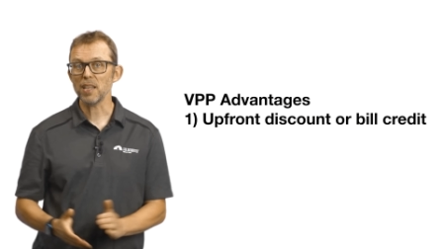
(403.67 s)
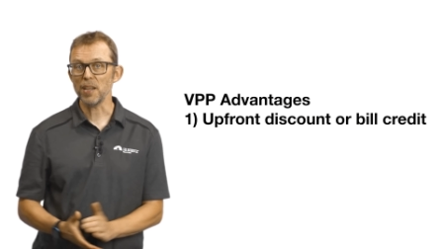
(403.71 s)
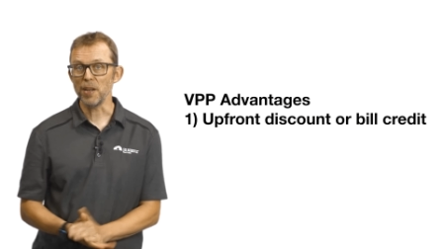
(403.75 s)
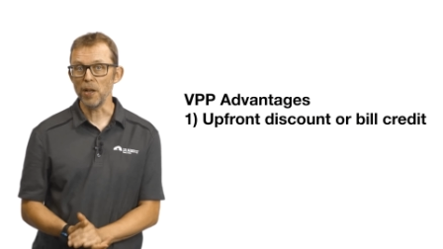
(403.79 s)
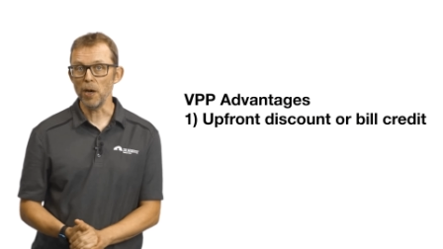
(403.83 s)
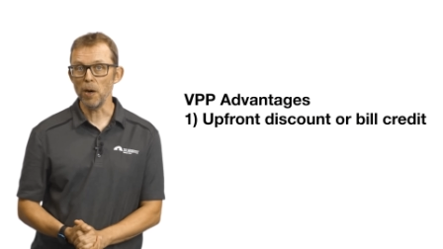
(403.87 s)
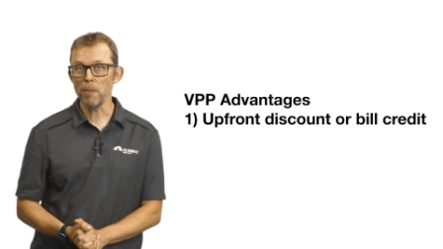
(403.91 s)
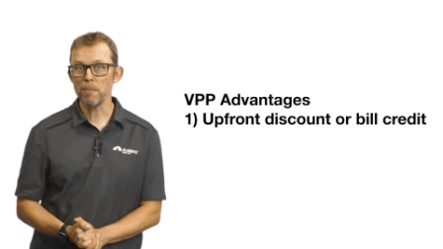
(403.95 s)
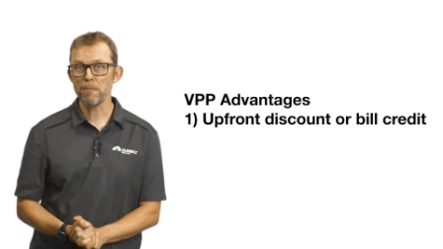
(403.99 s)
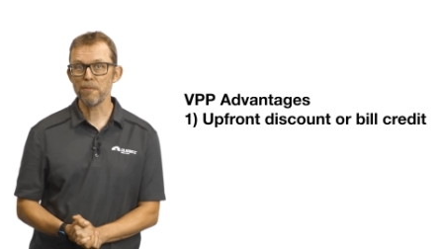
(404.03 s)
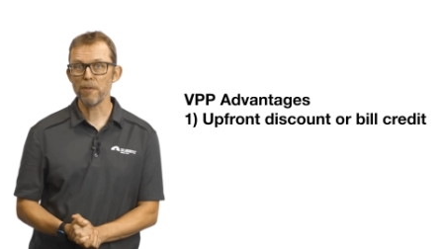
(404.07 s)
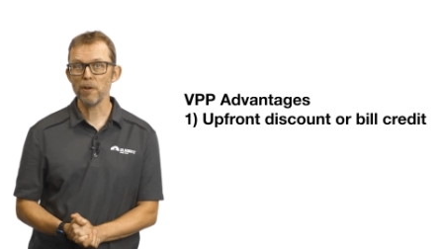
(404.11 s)
an
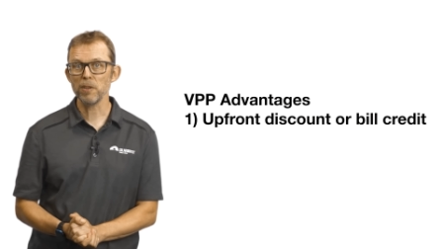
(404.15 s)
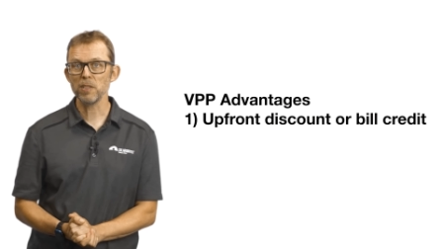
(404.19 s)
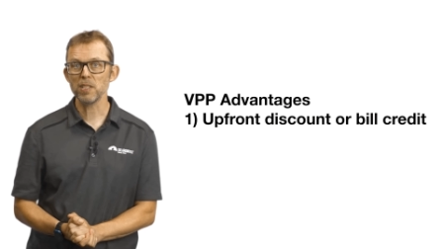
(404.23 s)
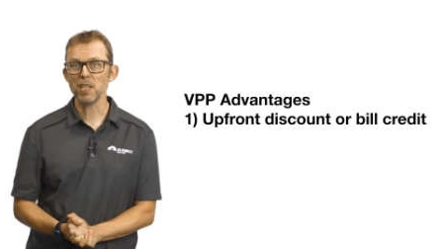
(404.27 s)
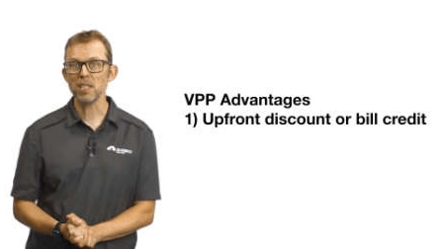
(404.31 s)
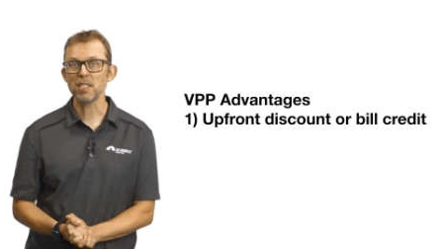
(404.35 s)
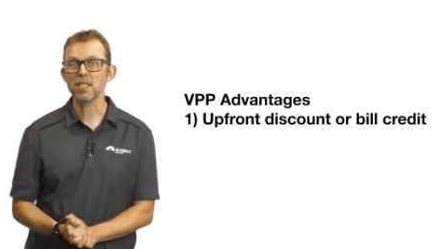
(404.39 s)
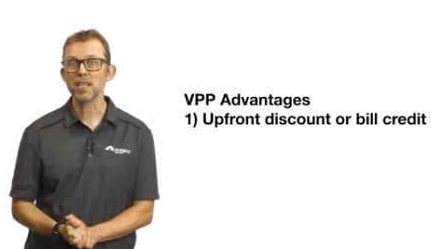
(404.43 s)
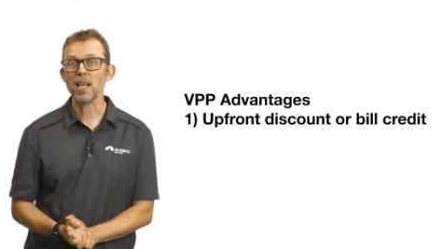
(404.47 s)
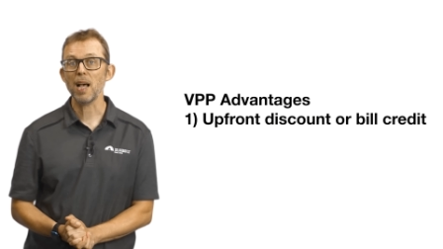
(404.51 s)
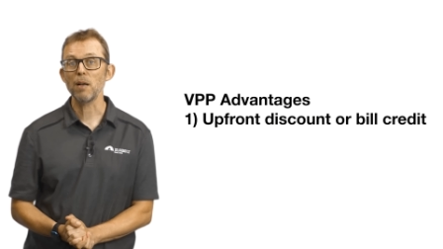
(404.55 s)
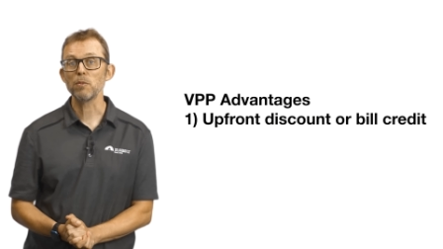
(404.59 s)
upfront
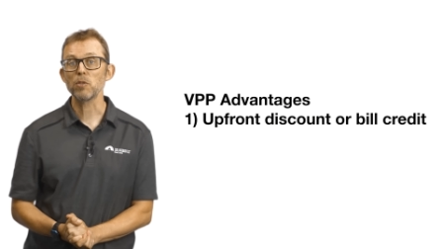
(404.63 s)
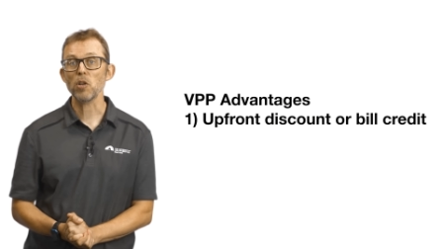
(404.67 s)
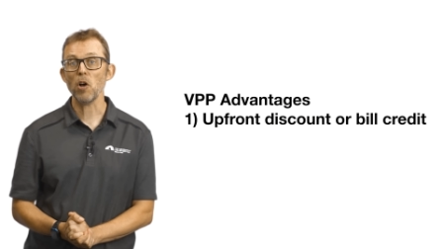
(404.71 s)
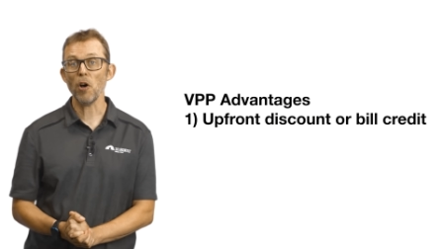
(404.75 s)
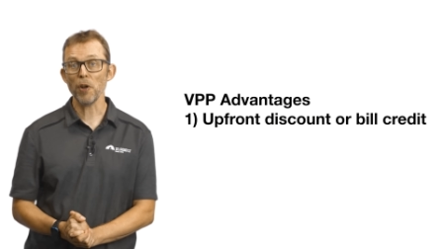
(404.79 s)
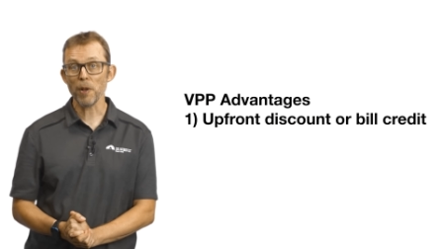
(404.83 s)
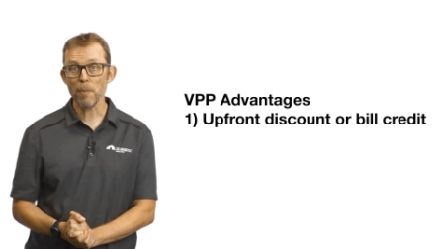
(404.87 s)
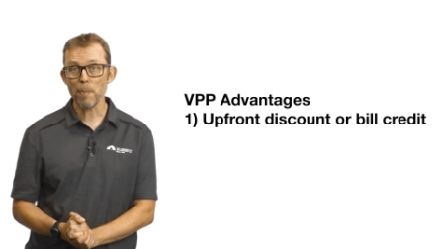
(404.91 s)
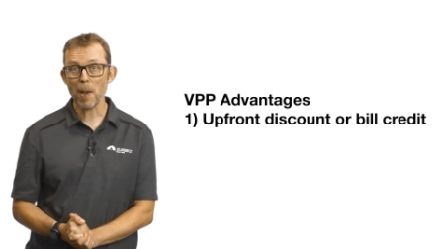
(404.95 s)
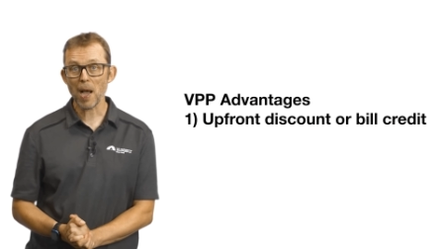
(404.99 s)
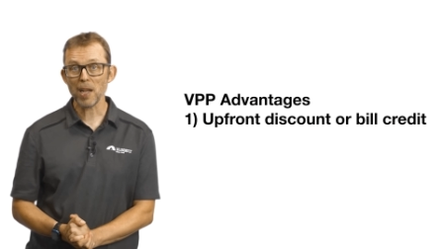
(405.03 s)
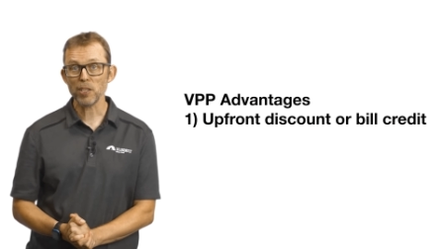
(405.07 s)
discount
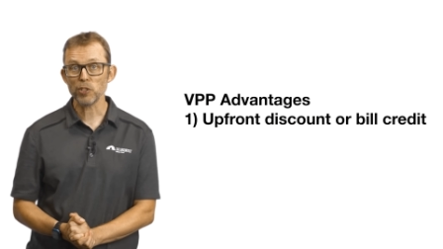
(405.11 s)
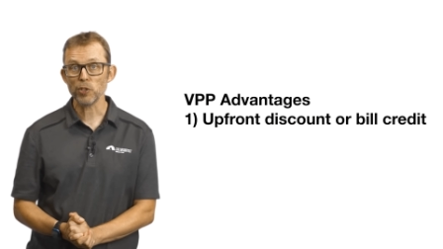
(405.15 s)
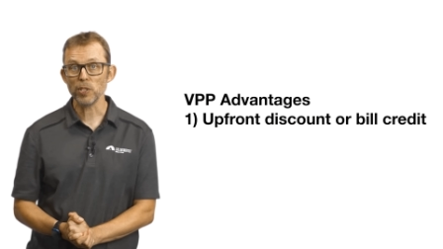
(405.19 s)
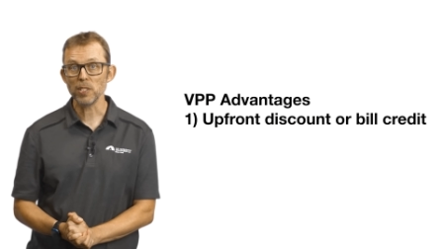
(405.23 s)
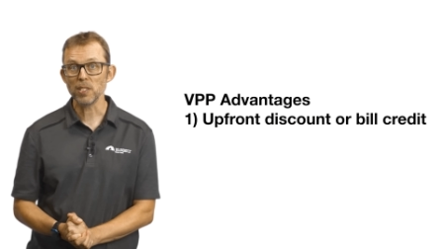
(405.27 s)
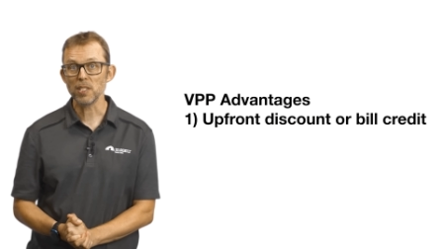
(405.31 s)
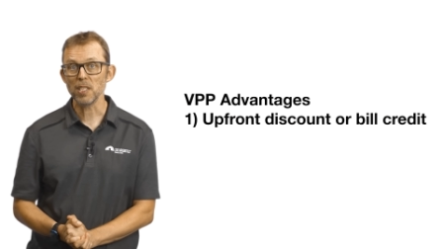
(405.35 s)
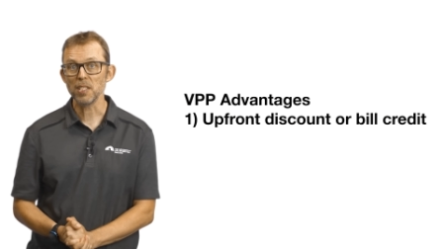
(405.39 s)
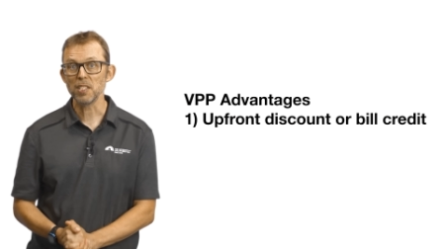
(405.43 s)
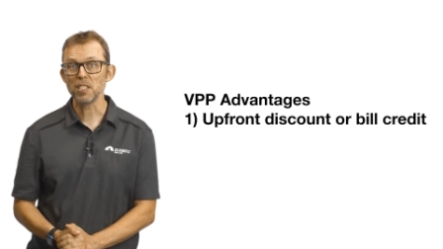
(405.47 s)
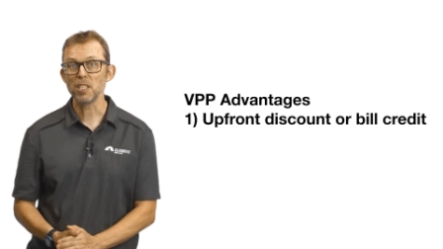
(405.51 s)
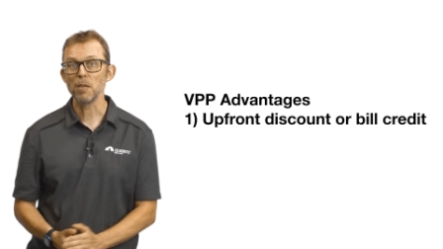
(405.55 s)
on a battery
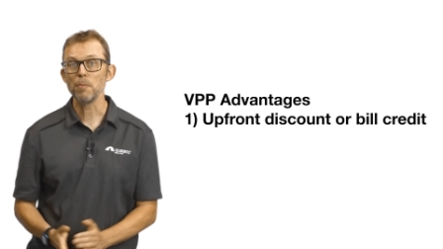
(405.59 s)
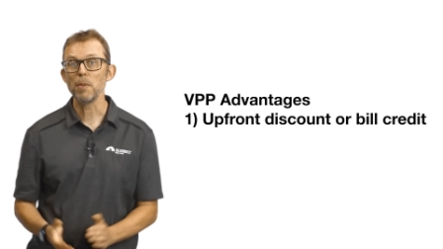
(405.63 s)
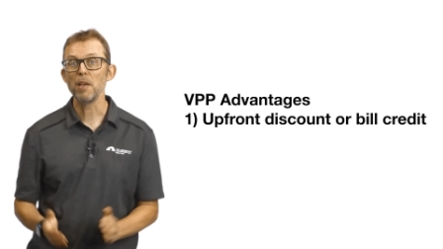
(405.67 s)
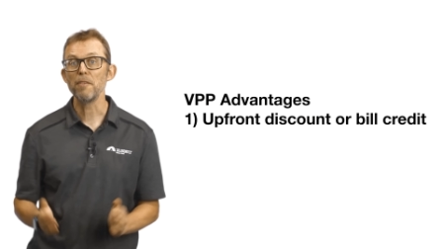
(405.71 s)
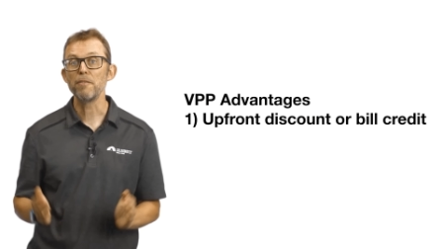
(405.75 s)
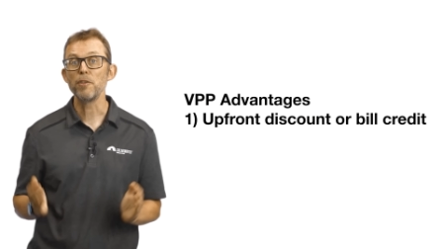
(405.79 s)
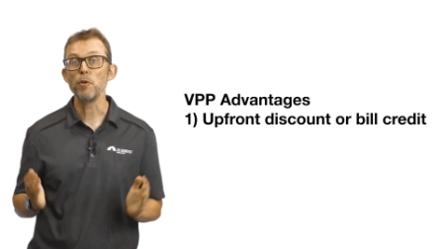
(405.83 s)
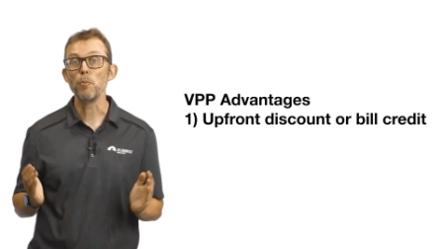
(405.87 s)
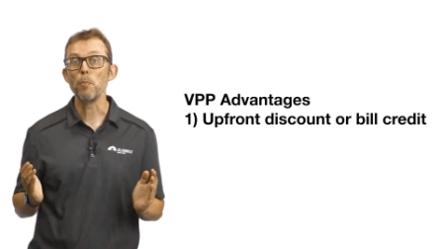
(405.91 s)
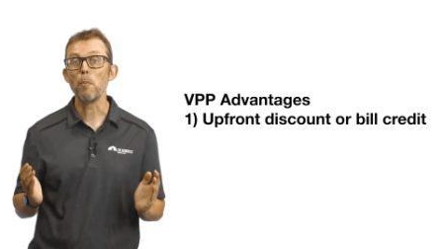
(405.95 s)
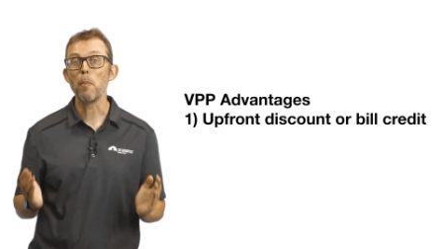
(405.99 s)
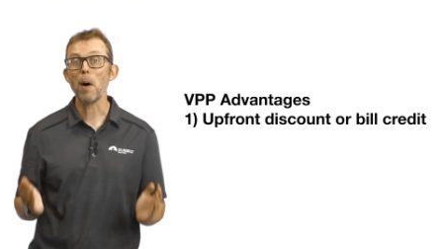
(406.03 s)
system if you